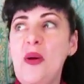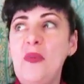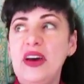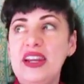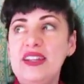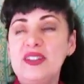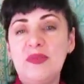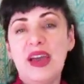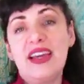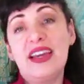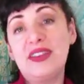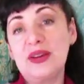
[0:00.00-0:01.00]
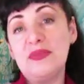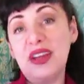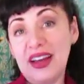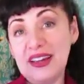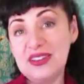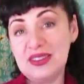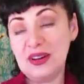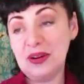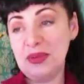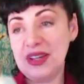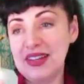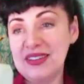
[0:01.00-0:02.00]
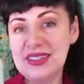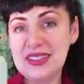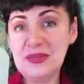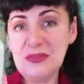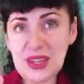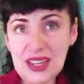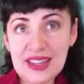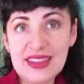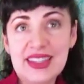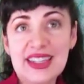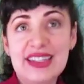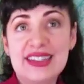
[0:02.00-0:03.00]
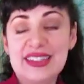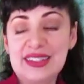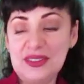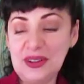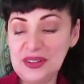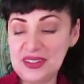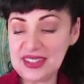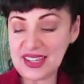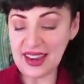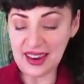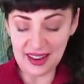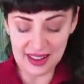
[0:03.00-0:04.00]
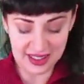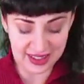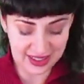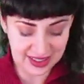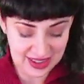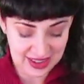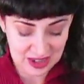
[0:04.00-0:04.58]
but he's making them nicer, because to me this, you know, this Kayali